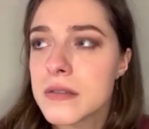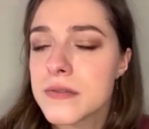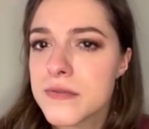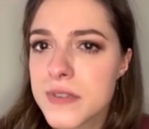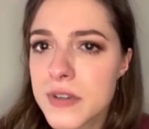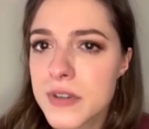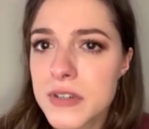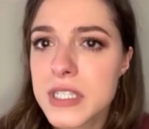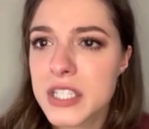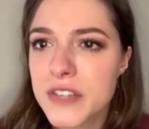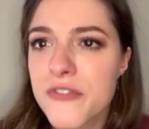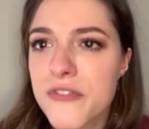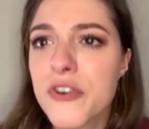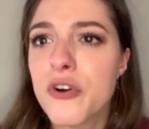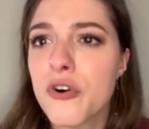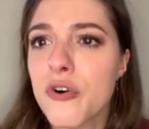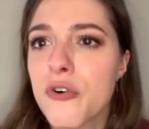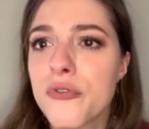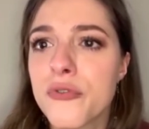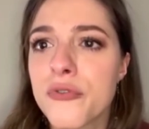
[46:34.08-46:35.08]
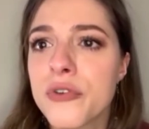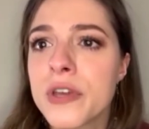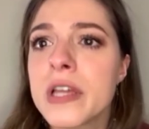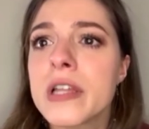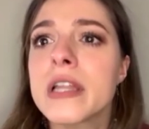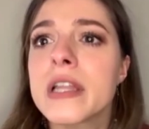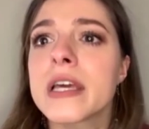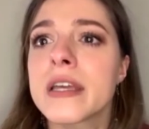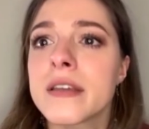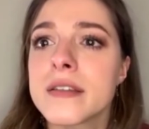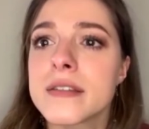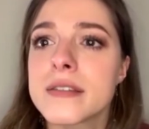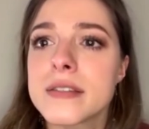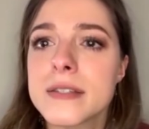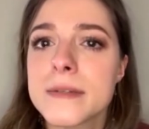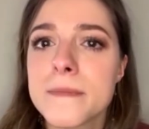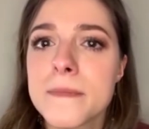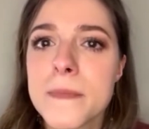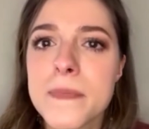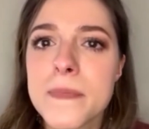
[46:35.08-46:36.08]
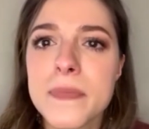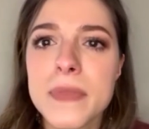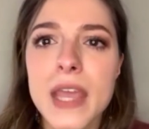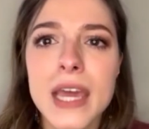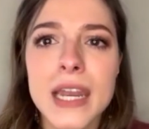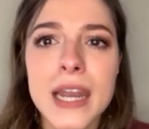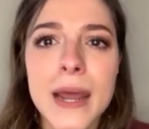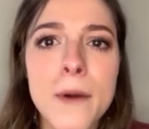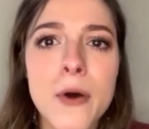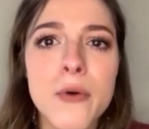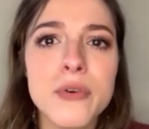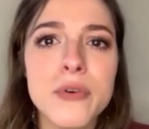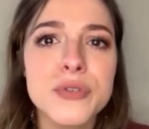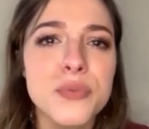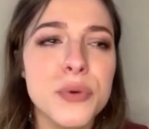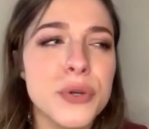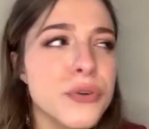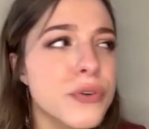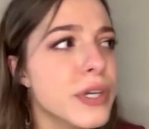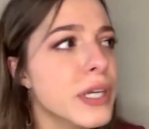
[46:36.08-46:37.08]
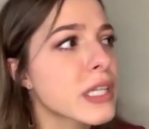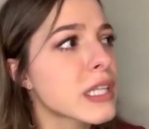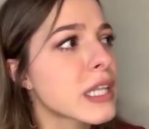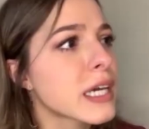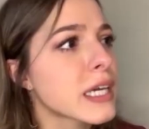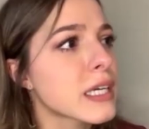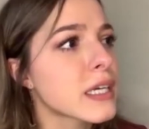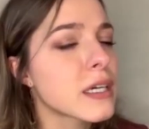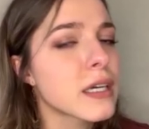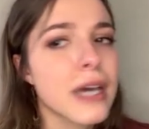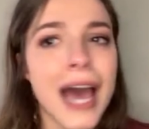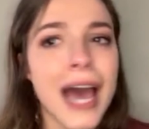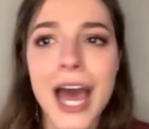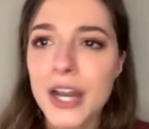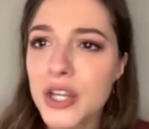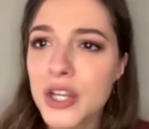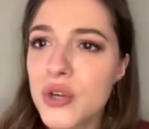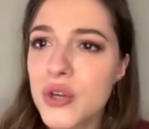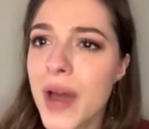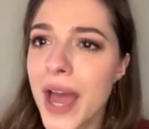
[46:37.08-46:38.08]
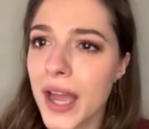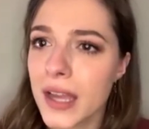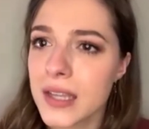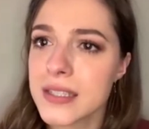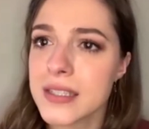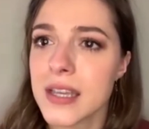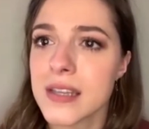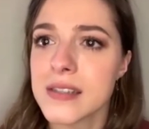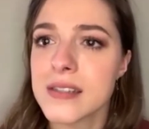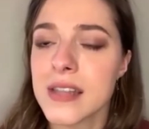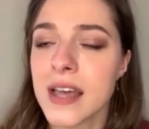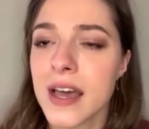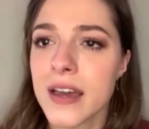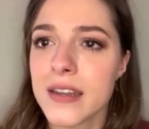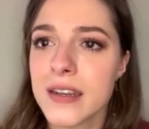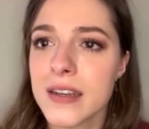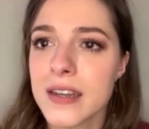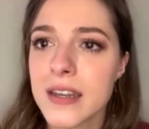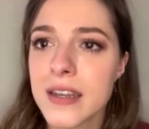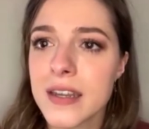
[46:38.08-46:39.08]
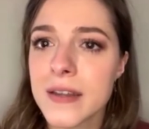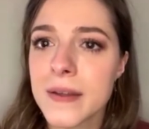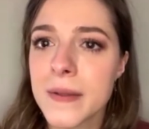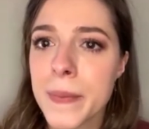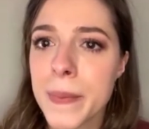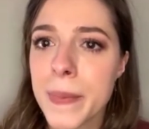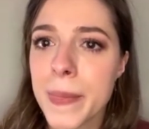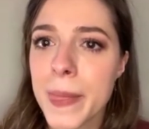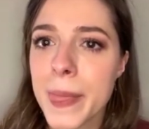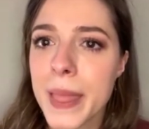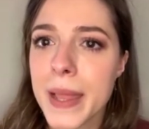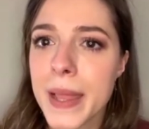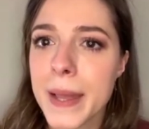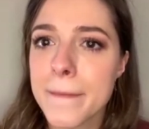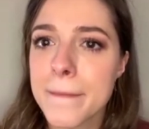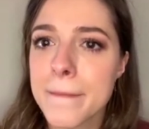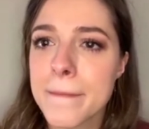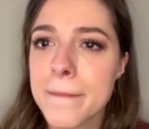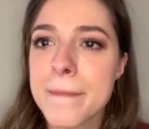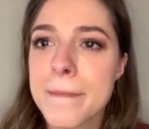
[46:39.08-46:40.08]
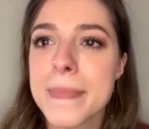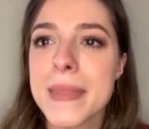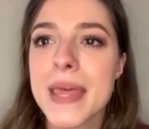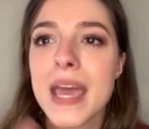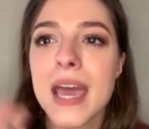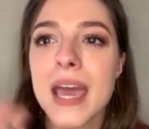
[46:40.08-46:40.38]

very difficult feelings. And I'm always wondering, like, how do you access that? Ah.